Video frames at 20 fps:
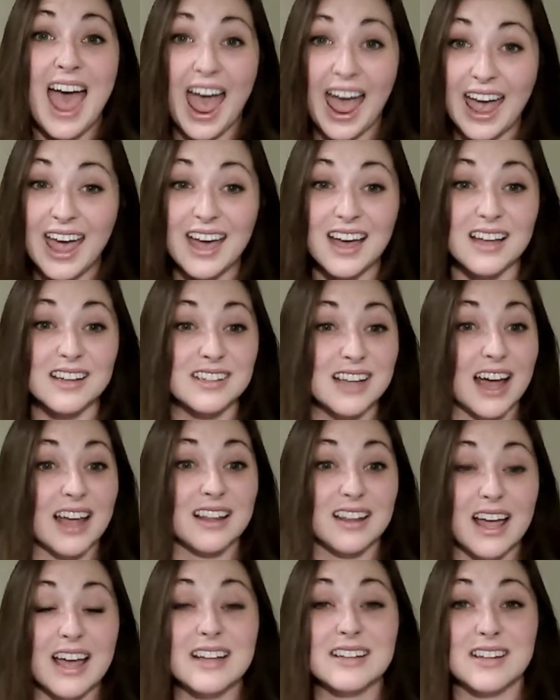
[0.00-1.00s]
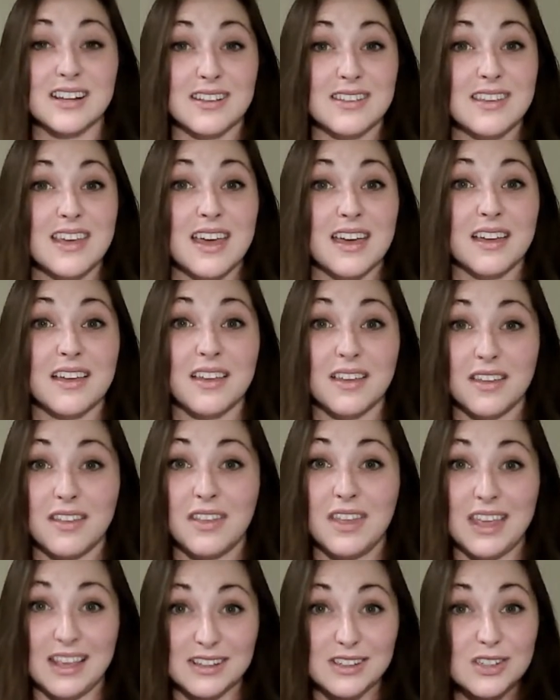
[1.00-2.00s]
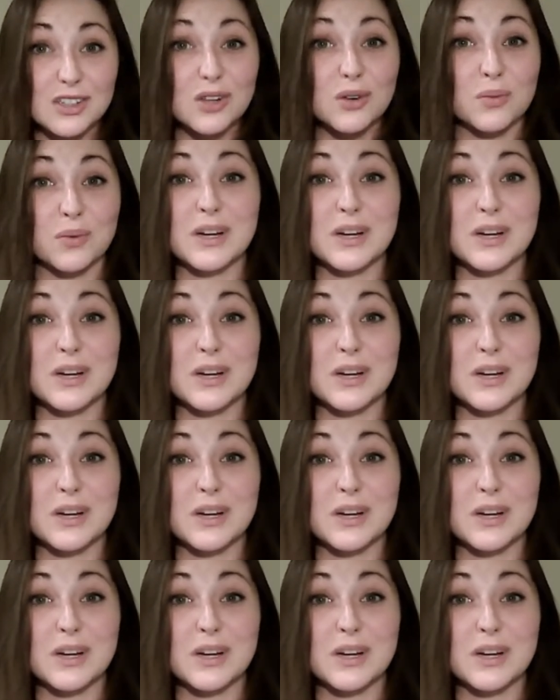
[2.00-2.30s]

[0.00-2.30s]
And I like to think is the